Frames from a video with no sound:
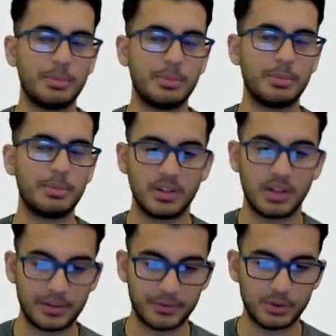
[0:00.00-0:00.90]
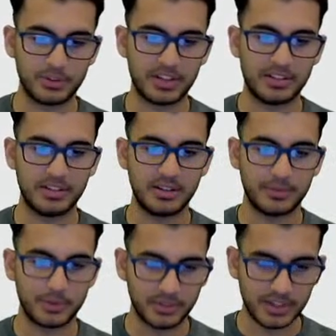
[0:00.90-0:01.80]
So if you
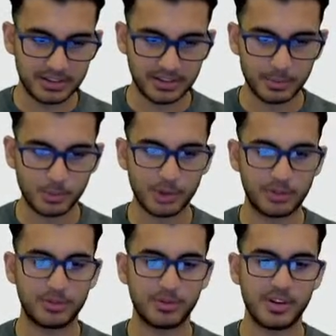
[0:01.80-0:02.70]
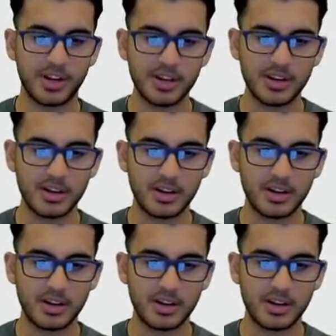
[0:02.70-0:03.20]
set num words to none,